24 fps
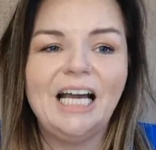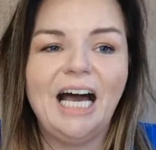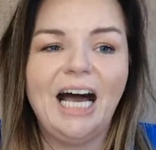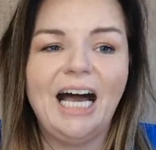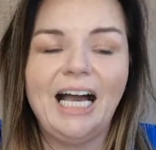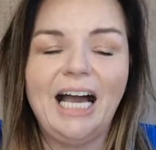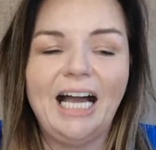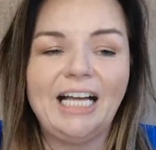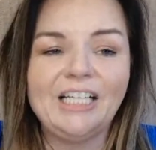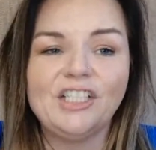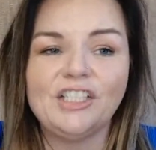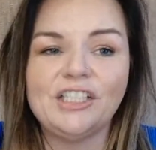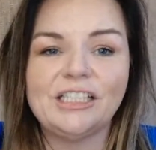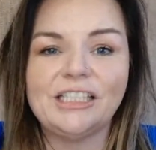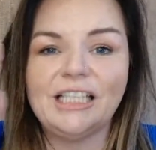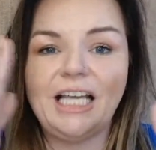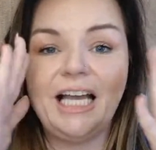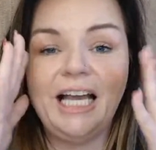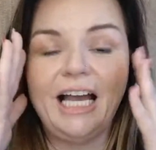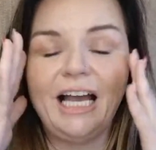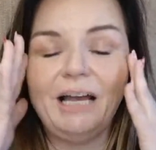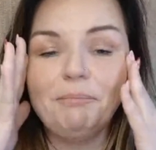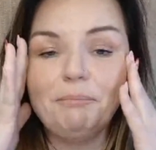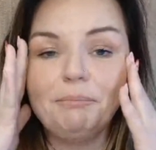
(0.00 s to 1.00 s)

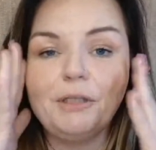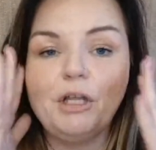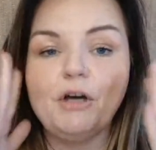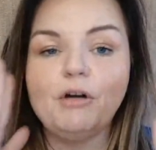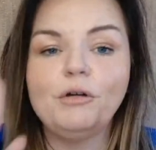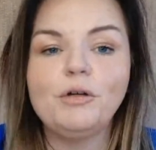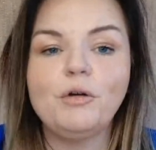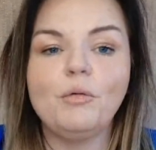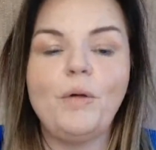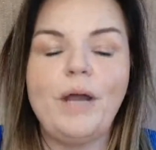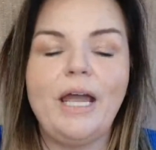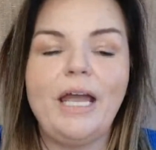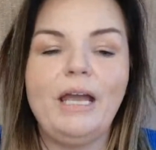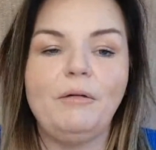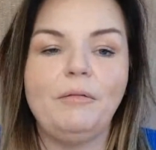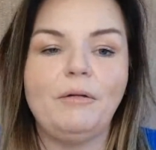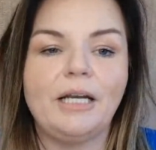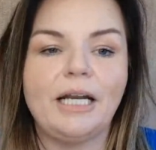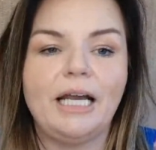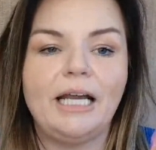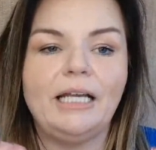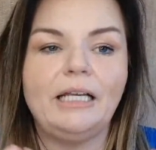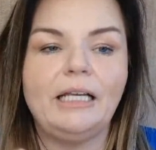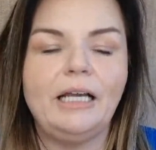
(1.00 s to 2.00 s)
I'm blown away
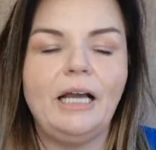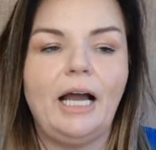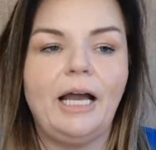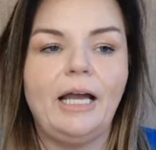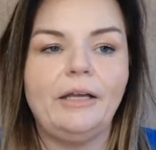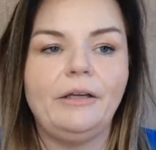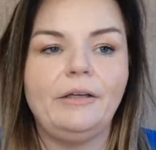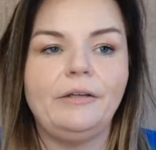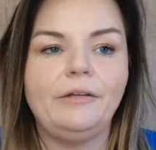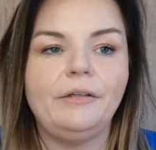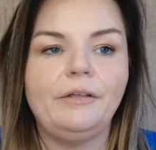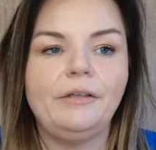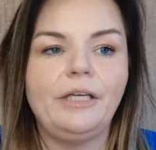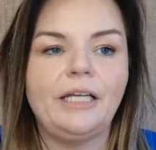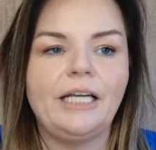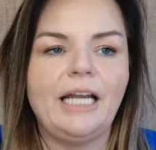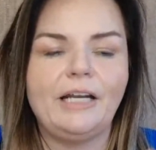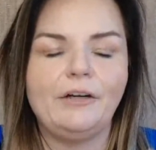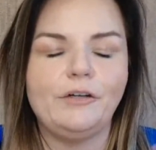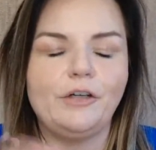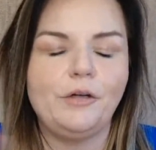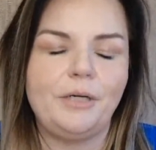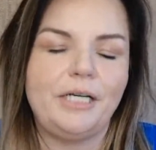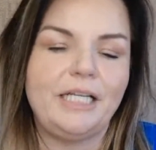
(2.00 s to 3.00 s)
when and
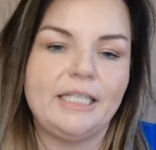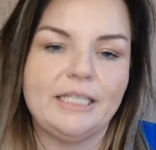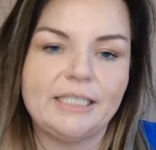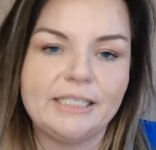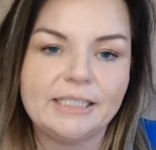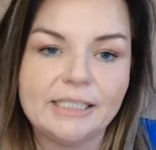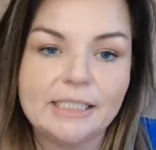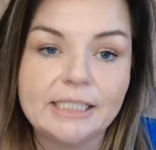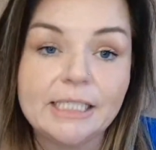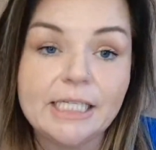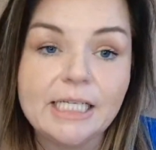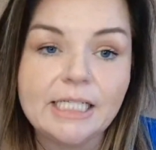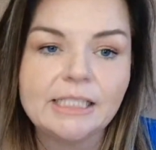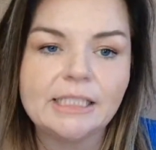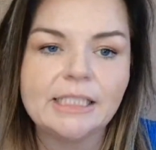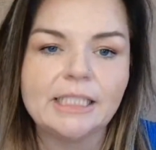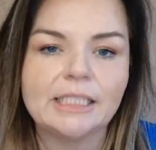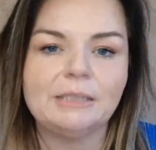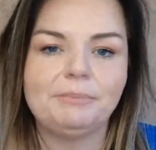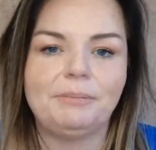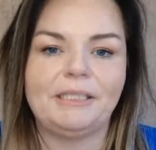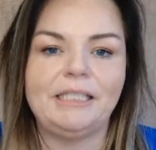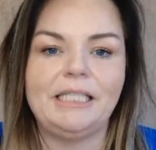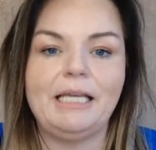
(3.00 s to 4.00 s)
I don't know any of the
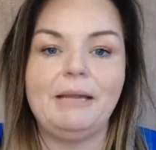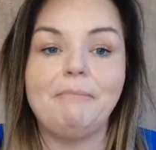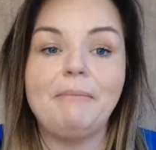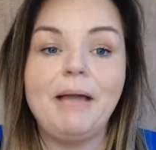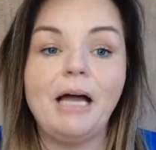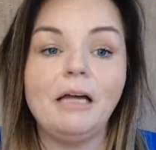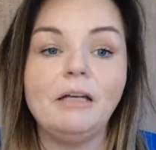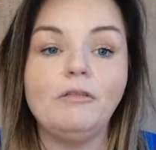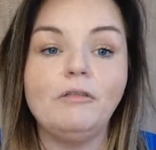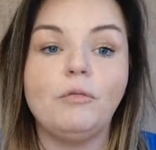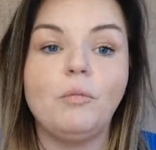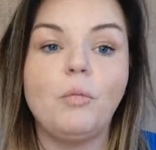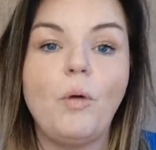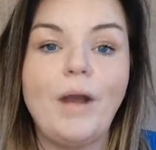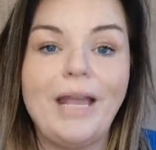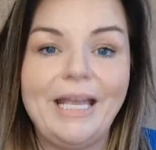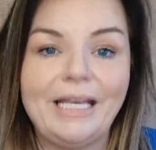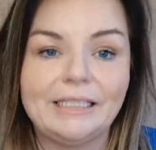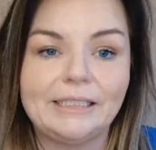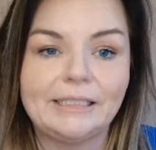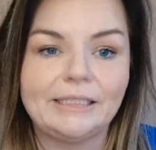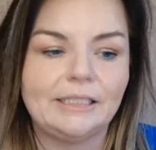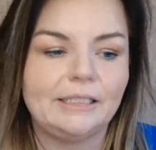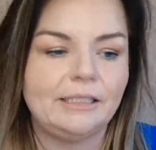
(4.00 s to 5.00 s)
statistics, but the amount of
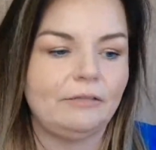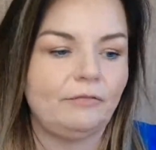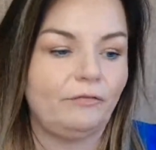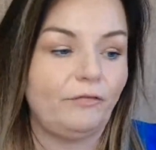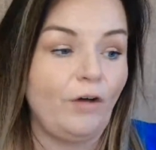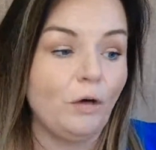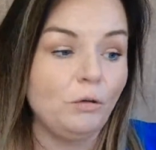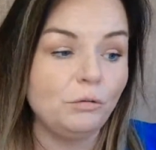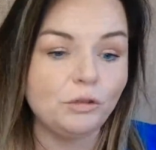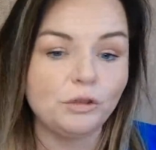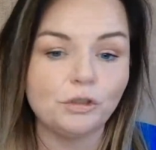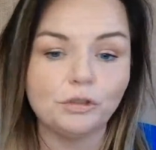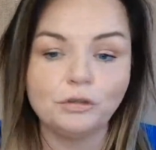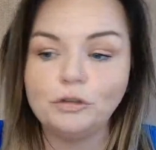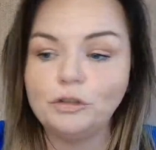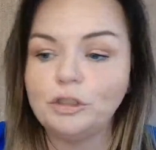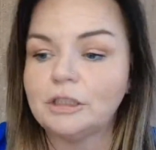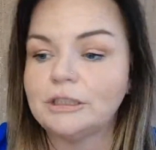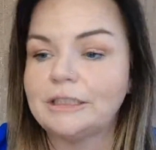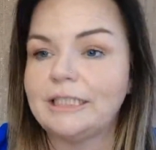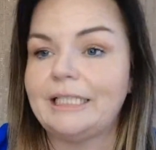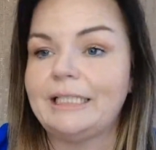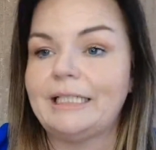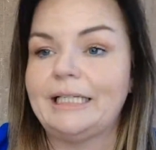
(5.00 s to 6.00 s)
waste, phones are
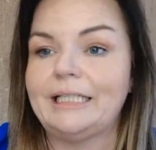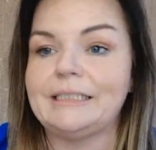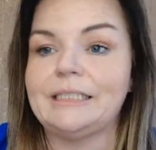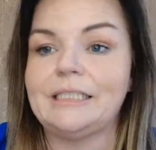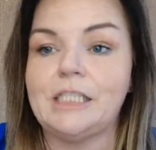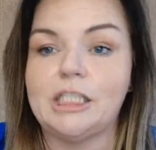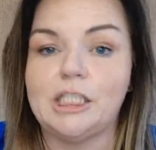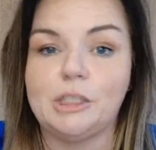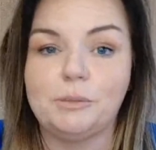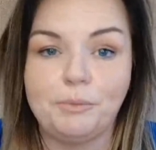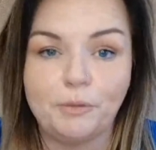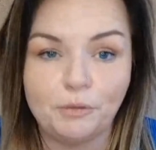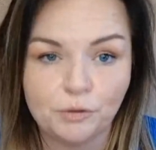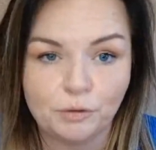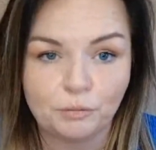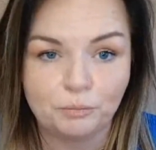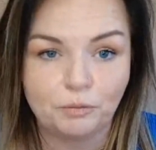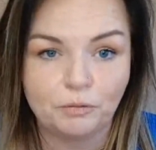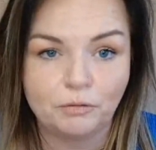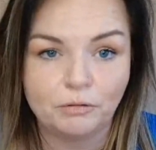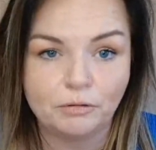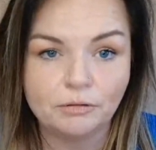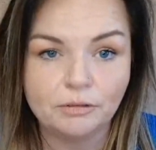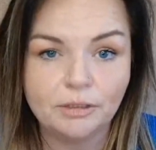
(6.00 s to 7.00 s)
looked at as
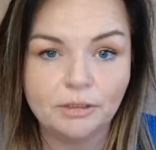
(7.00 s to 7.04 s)
disposable.